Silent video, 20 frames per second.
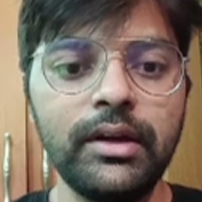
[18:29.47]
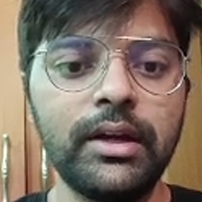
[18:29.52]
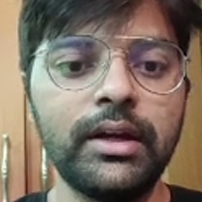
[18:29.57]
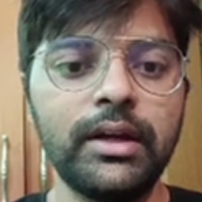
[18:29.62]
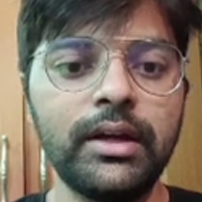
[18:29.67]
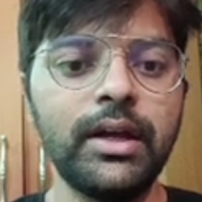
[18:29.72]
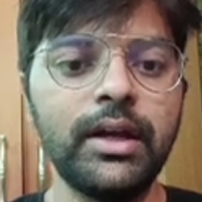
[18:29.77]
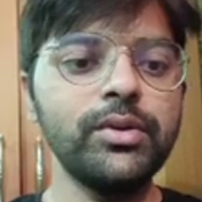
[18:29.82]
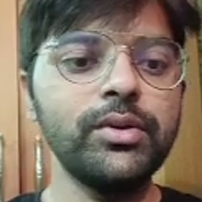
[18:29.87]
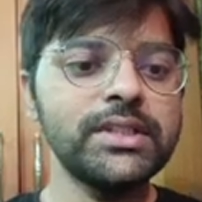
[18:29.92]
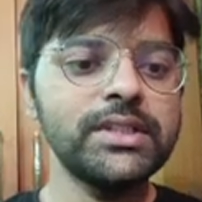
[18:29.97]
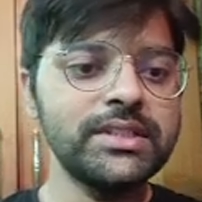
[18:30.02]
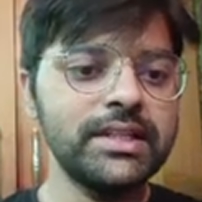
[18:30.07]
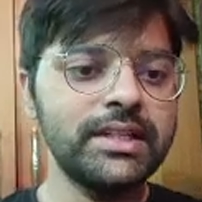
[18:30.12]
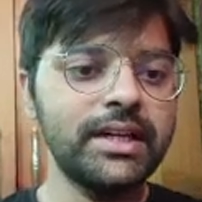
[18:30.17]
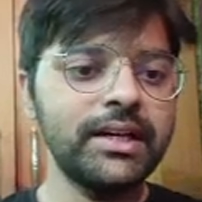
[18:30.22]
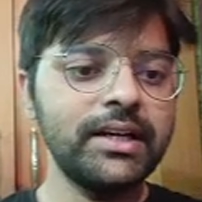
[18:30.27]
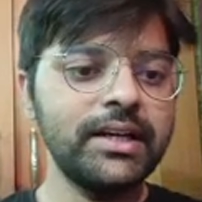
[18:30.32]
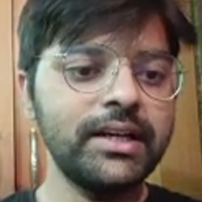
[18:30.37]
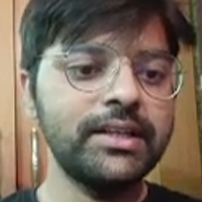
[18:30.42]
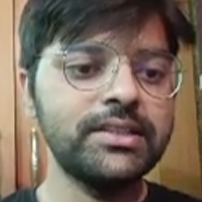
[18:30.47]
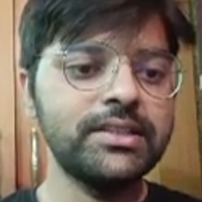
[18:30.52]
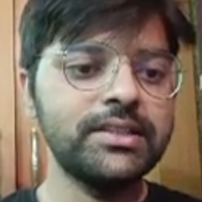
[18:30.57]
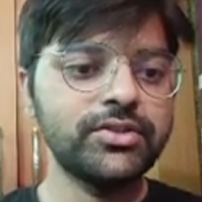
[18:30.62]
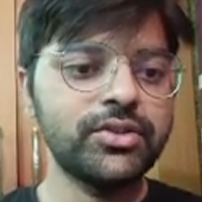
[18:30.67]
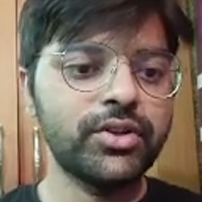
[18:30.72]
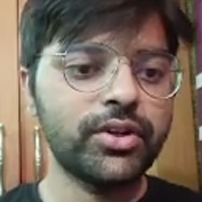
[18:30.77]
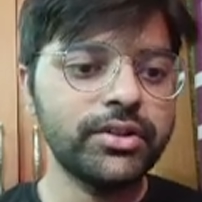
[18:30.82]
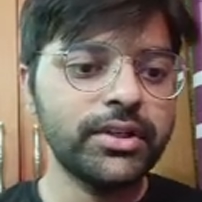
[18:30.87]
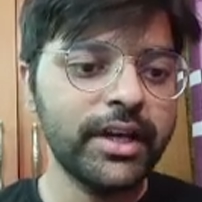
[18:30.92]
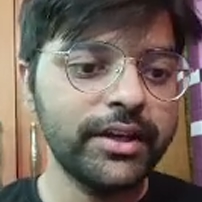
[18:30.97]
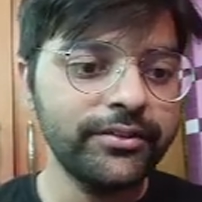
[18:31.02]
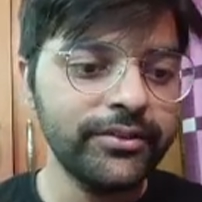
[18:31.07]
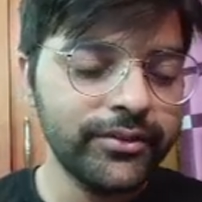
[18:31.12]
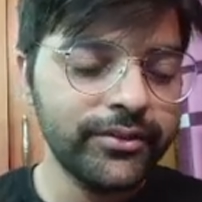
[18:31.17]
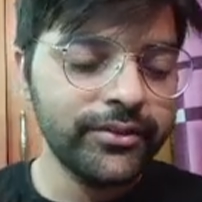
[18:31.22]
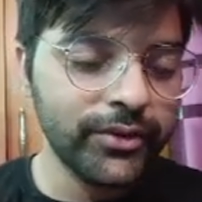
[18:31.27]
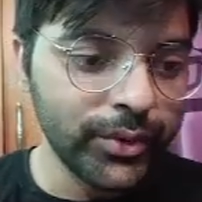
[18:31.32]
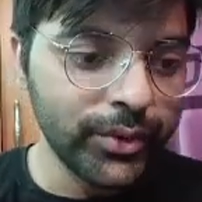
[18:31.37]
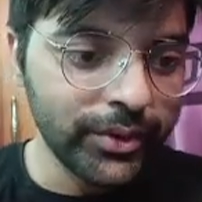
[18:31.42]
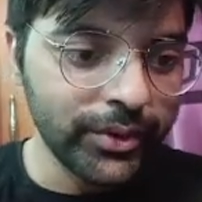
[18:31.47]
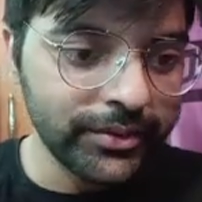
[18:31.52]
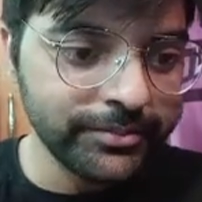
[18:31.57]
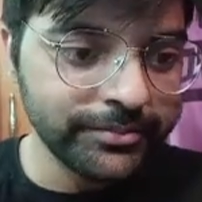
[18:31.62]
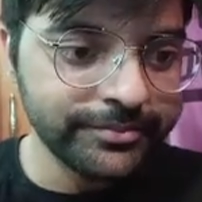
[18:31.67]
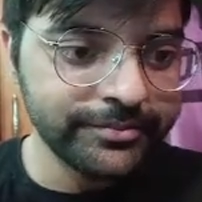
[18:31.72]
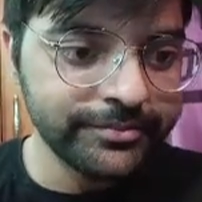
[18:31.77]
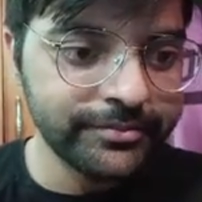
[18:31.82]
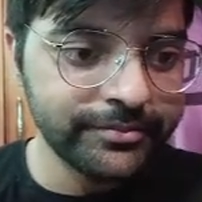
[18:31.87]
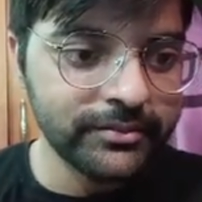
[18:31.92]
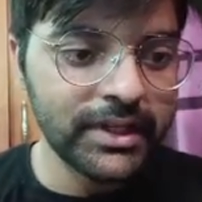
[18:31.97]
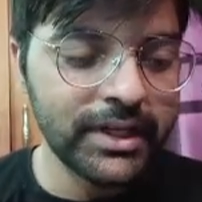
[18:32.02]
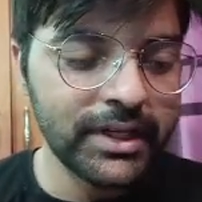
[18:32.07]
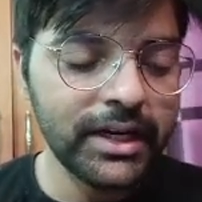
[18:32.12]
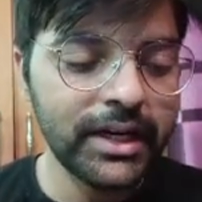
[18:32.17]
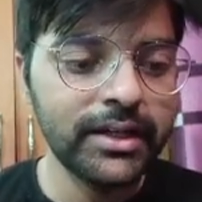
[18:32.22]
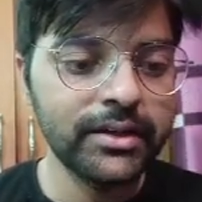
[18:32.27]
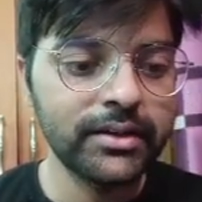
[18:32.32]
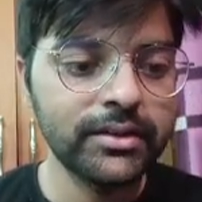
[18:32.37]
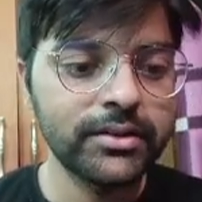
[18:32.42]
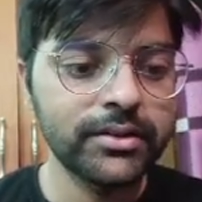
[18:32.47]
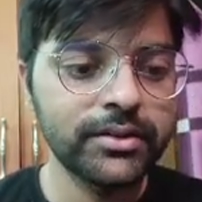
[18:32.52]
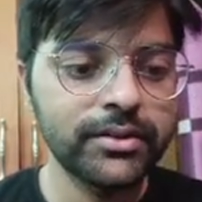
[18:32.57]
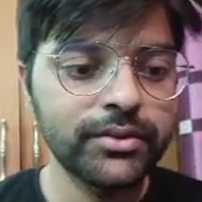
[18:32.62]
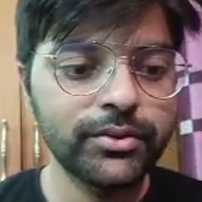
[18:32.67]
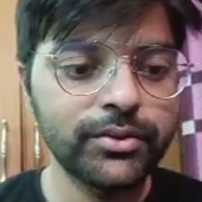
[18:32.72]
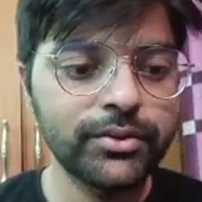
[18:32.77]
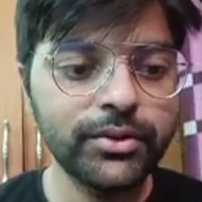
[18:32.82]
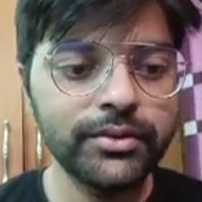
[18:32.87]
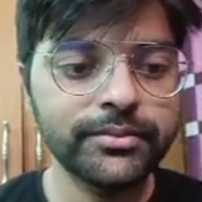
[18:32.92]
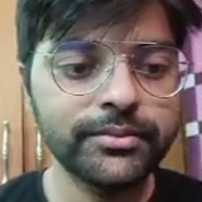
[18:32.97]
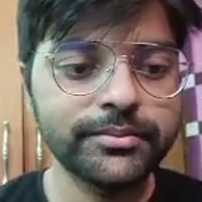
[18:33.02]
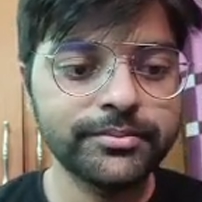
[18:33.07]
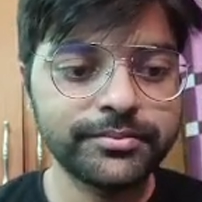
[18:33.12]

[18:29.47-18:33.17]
Now consider he does not have 4, right? So